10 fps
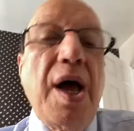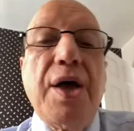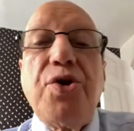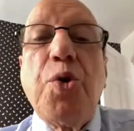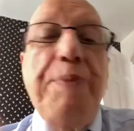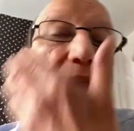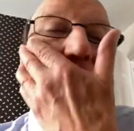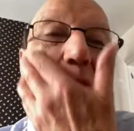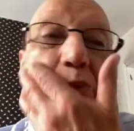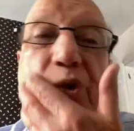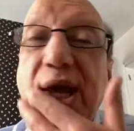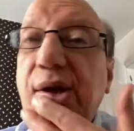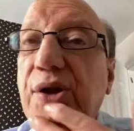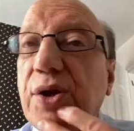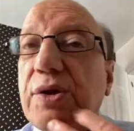You become
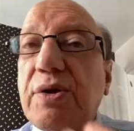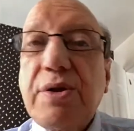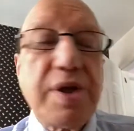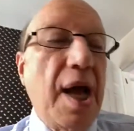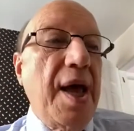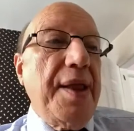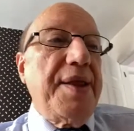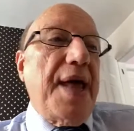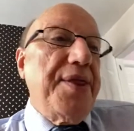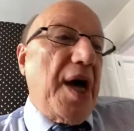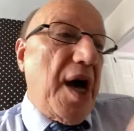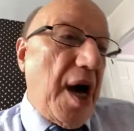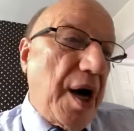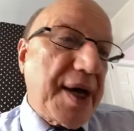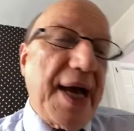wrinkled, then the
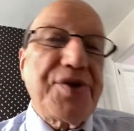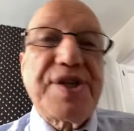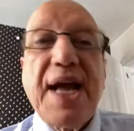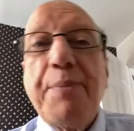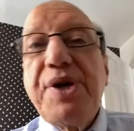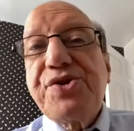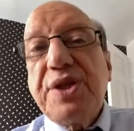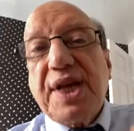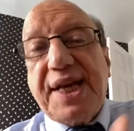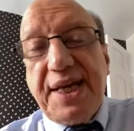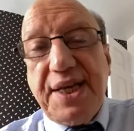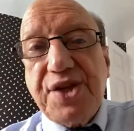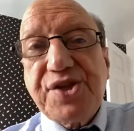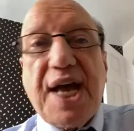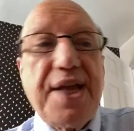heart gets damaged and the
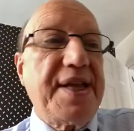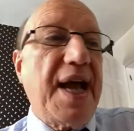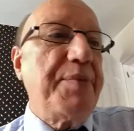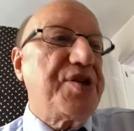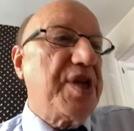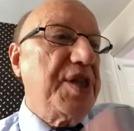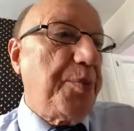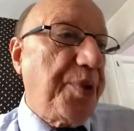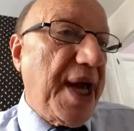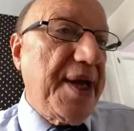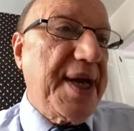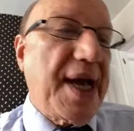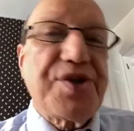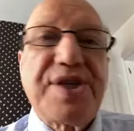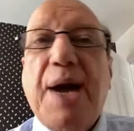kidneys get damaged and the brain
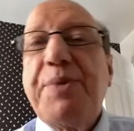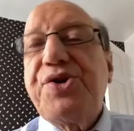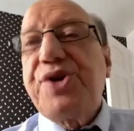gets damaged.